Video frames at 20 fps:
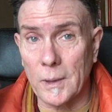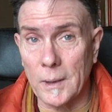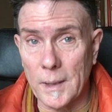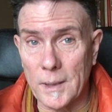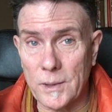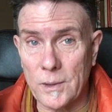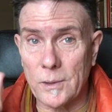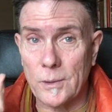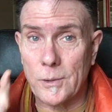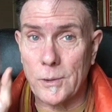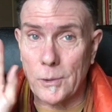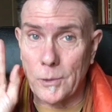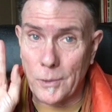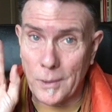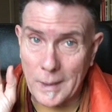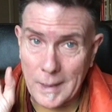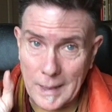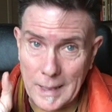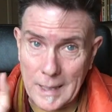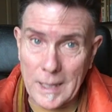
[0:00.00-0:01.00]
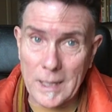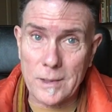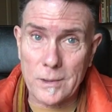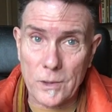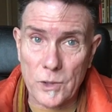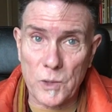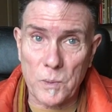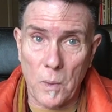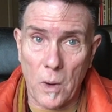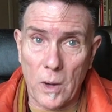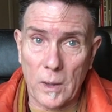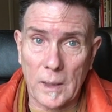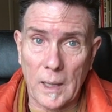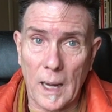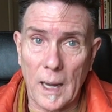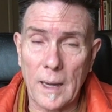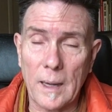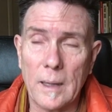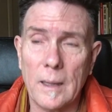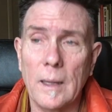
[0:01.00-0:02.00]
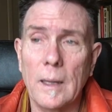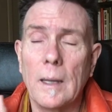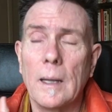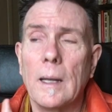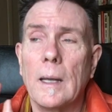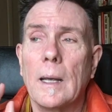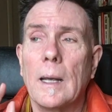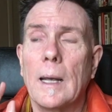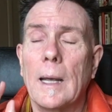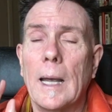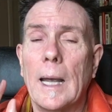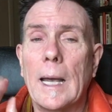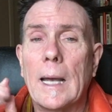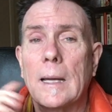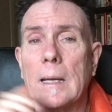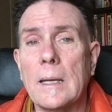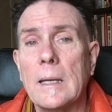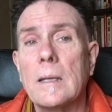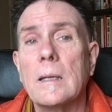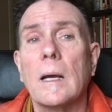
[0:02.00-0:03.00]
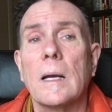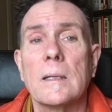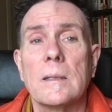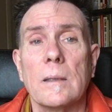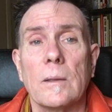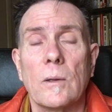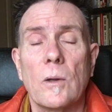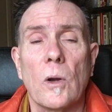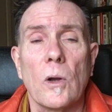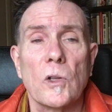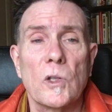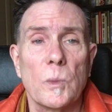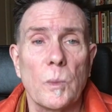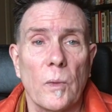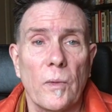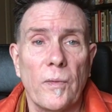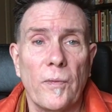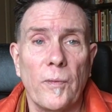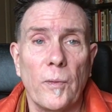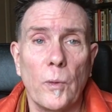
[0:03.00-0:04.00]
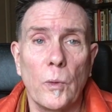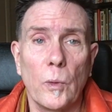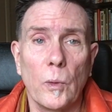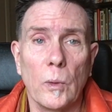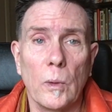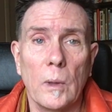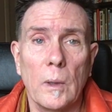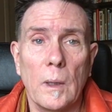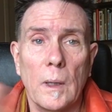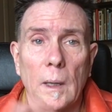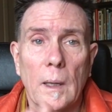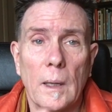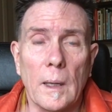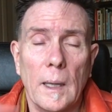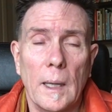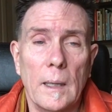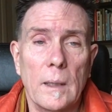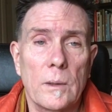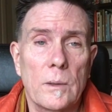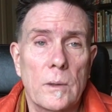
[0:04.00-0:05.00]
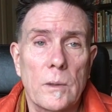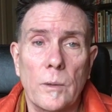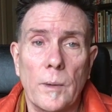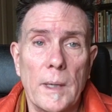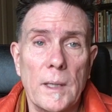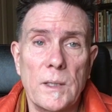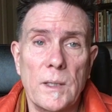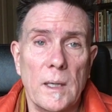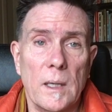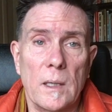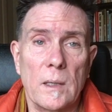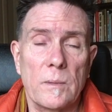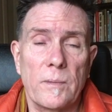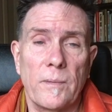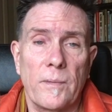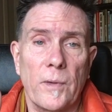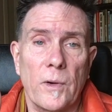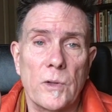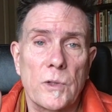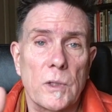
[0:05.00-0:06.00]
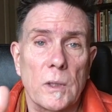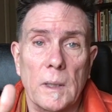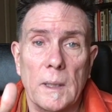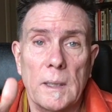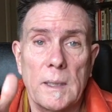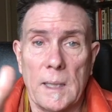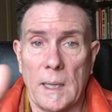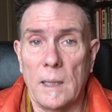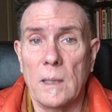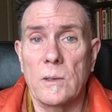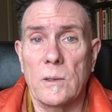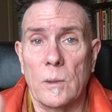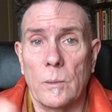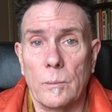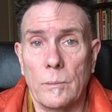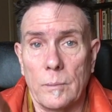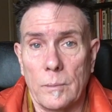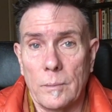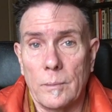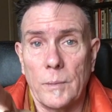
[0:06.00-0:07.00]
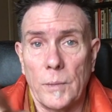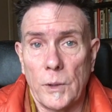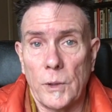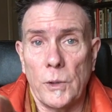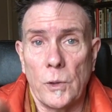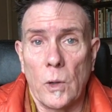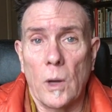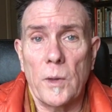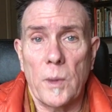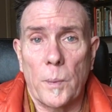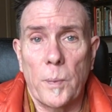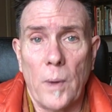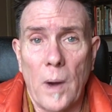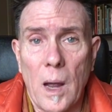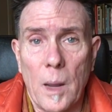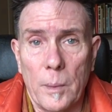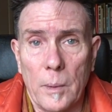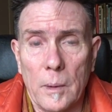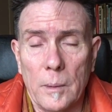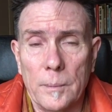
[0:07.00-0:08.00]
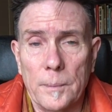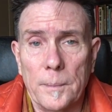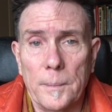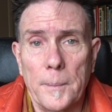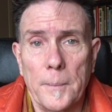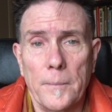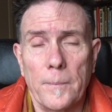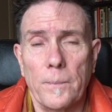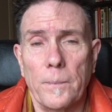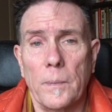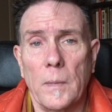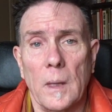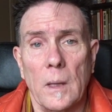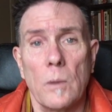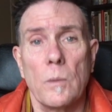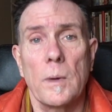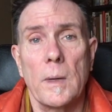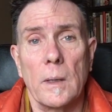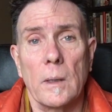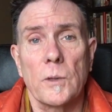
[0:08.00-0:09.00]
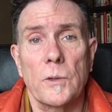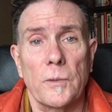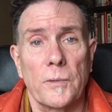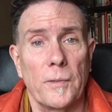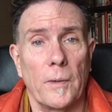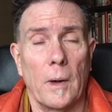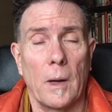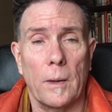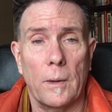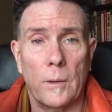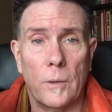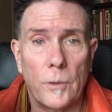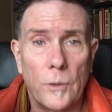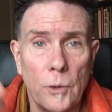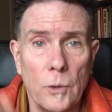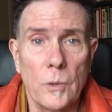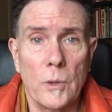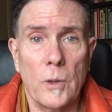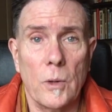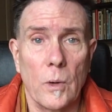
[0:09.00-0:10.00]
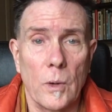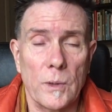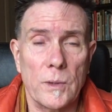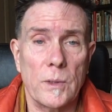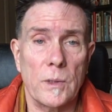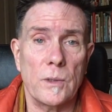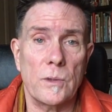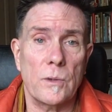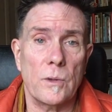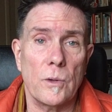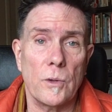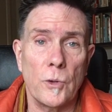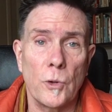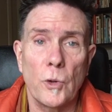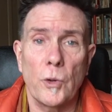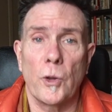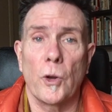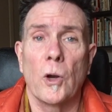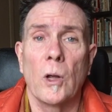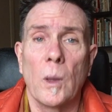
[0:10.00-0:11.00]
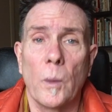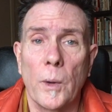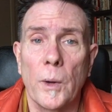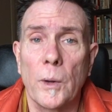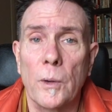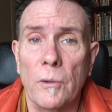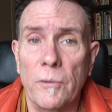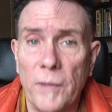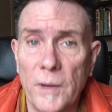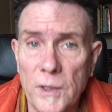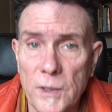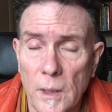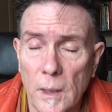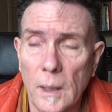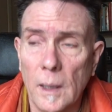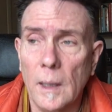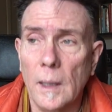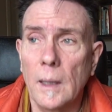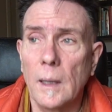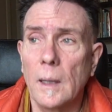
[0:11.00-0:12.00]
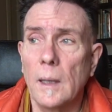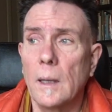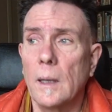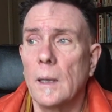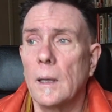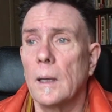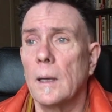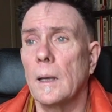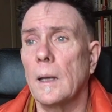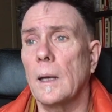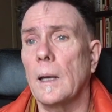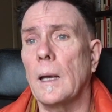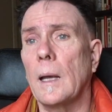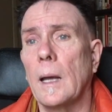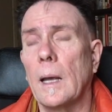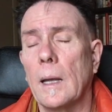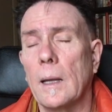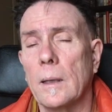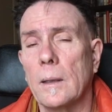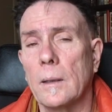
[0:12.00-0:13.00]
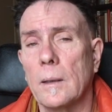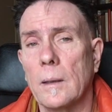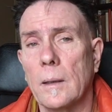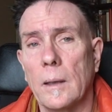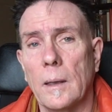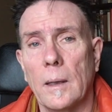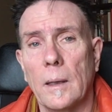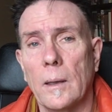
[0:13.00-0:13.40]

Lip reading: to listen to. He's the smart guy, and he doesn't. He calls him a fool, and Tiresias virtually tells him, "You're the problem. You killed your father. You caused this. You're the only one who can fix it." And